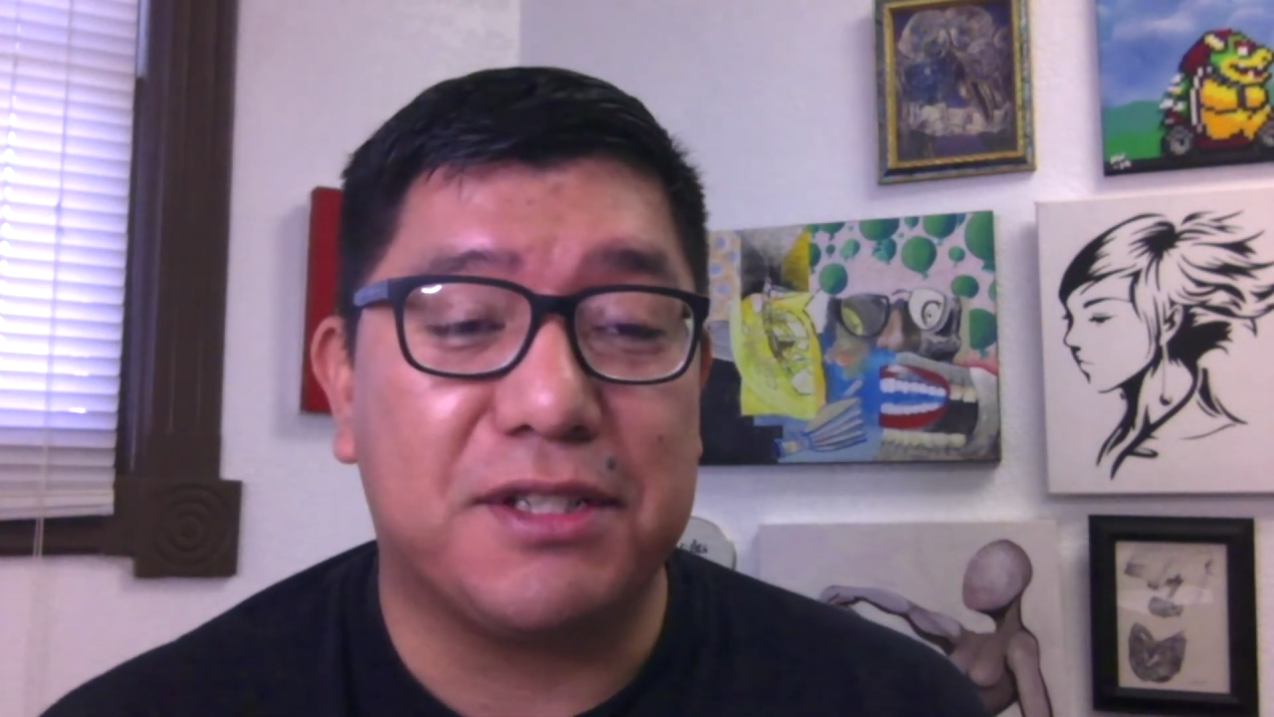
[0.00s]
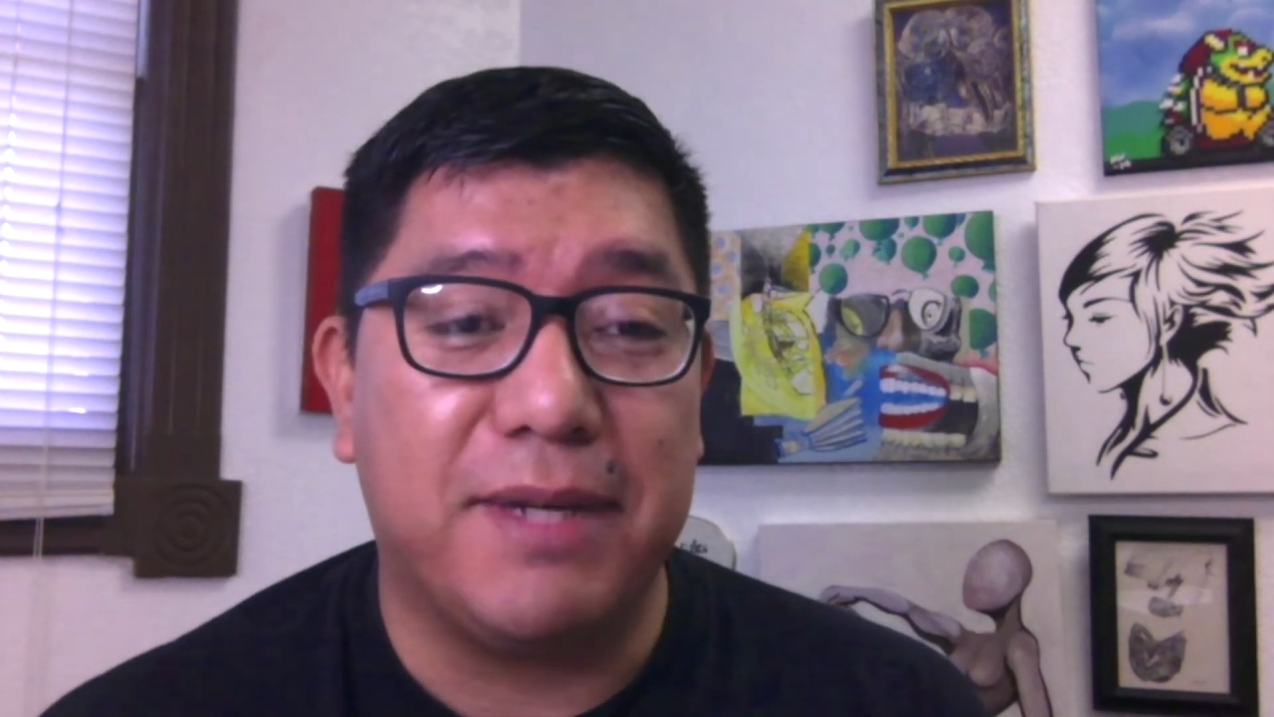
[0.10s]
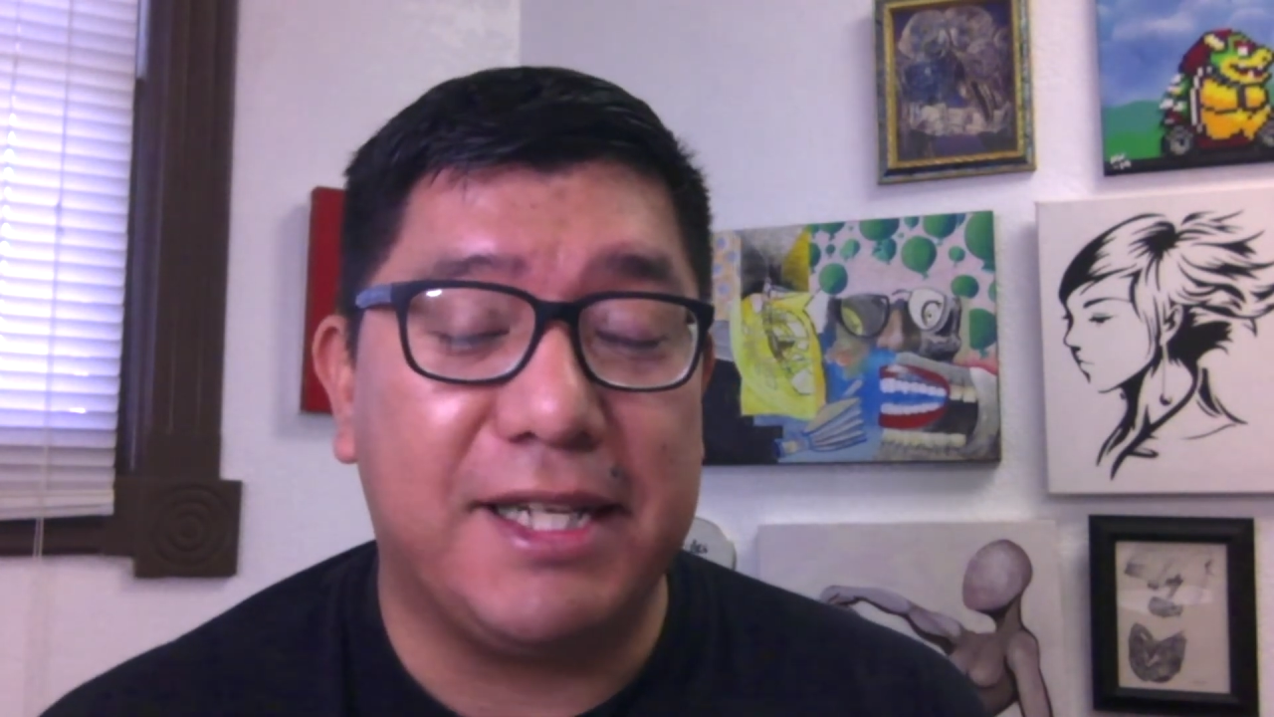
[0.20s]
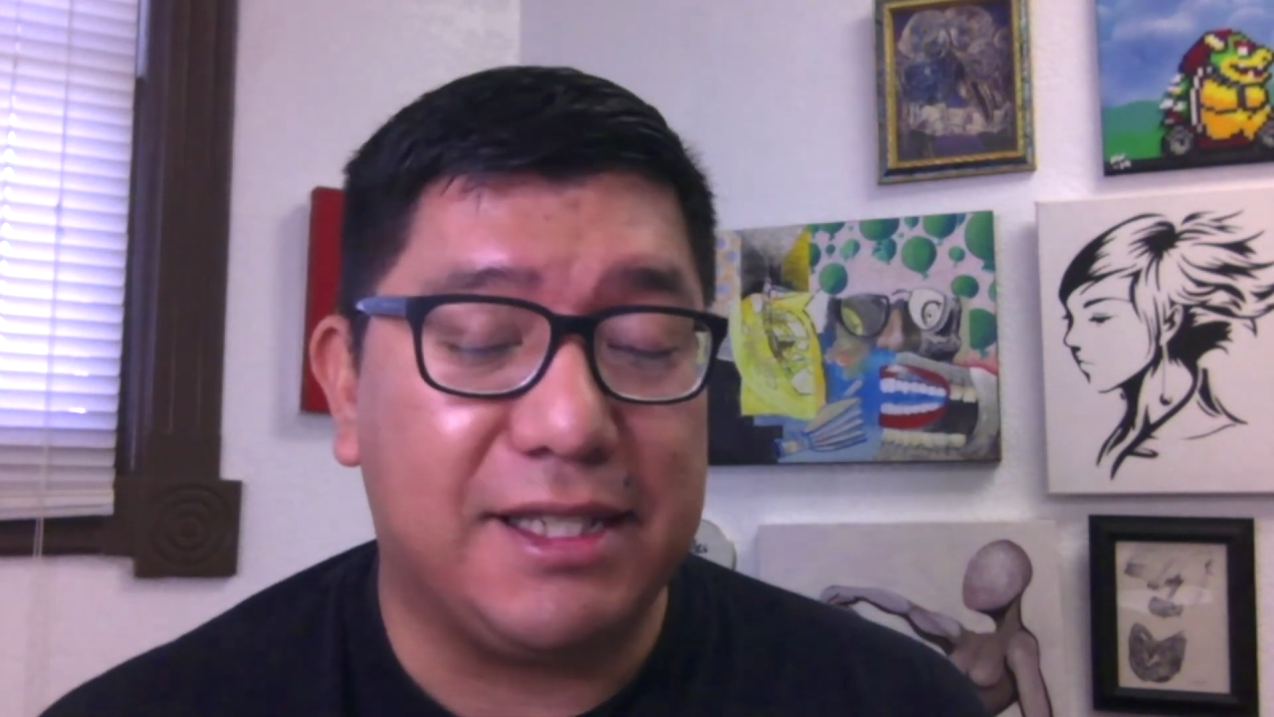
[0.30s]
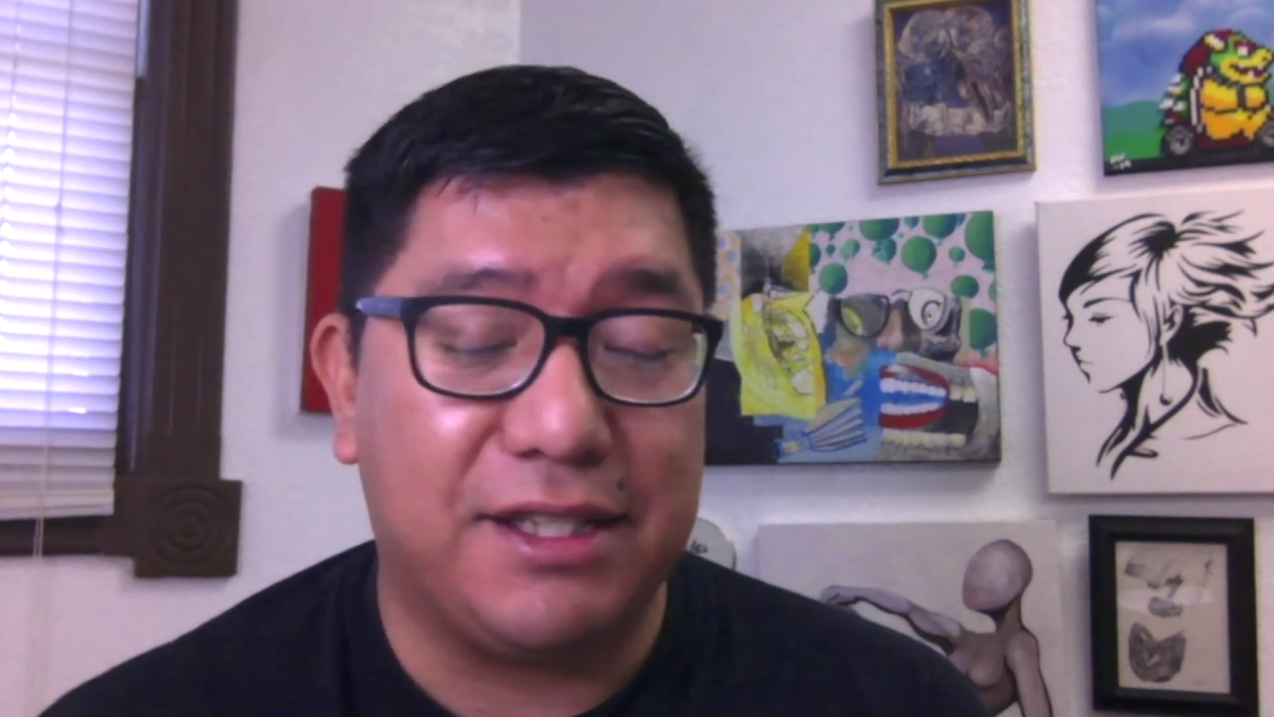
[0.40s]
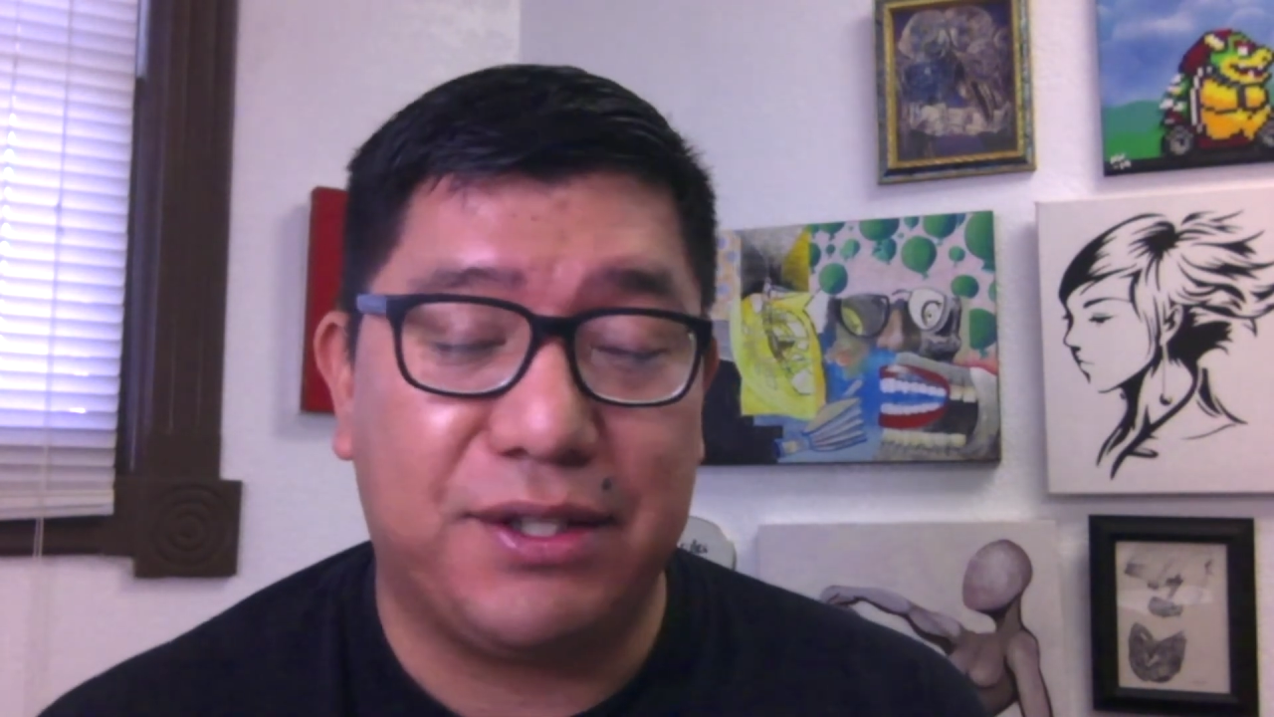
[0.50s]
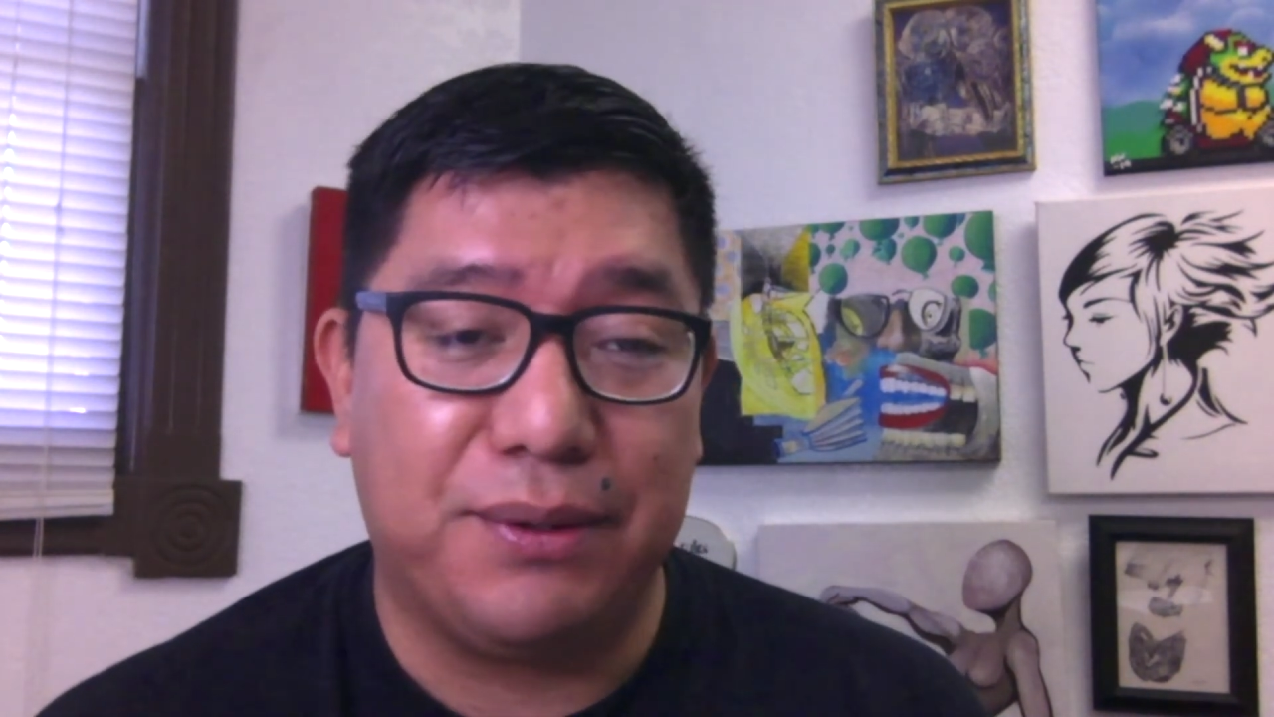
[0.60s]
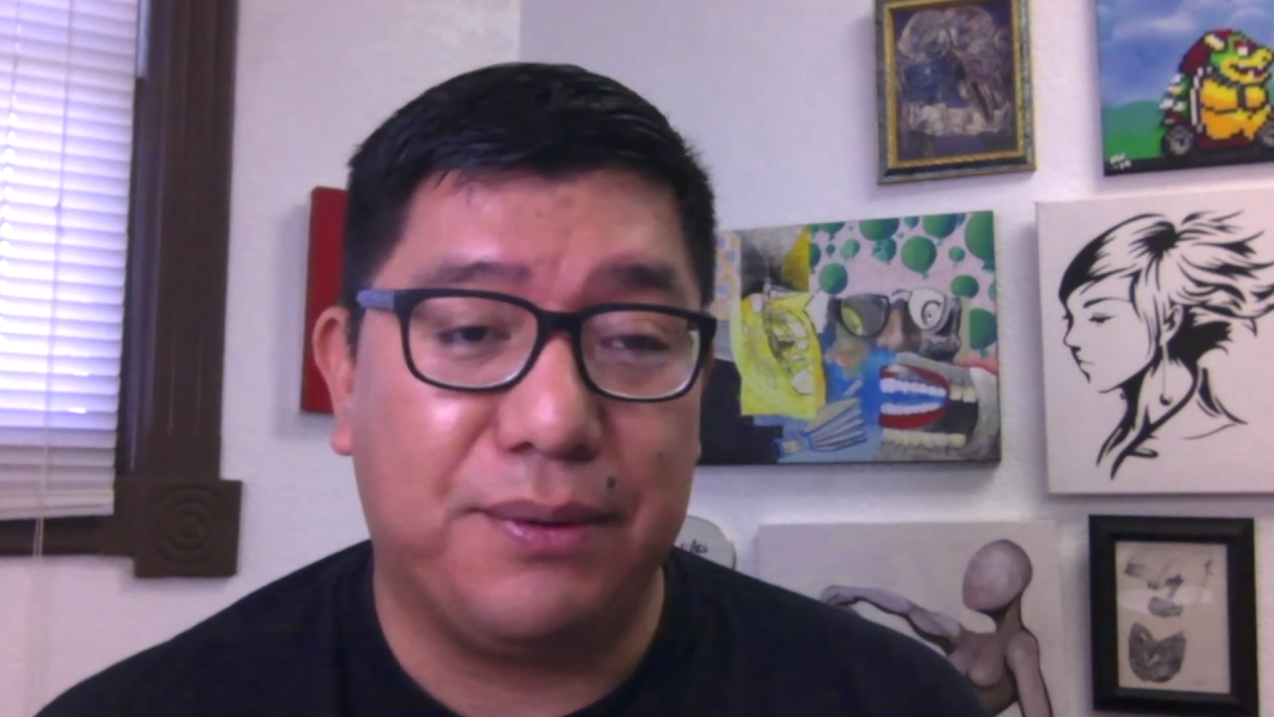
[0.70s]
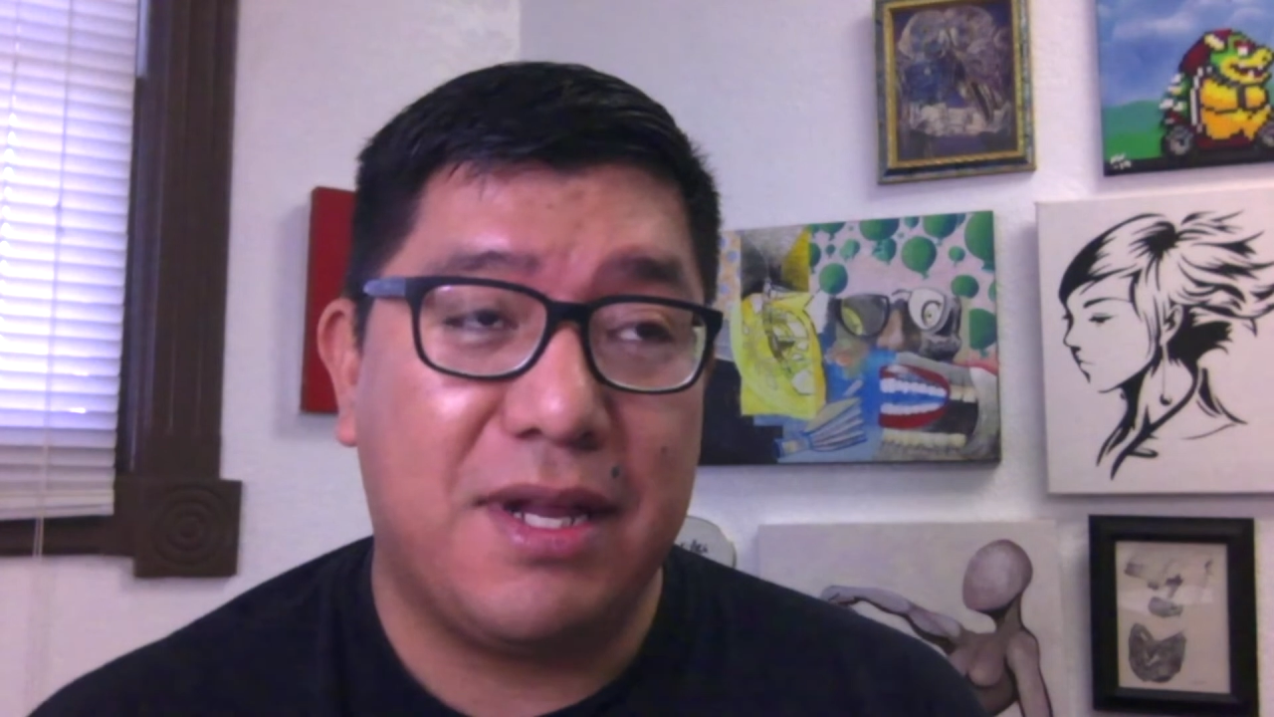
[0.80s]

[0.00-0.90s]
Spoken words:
amazing to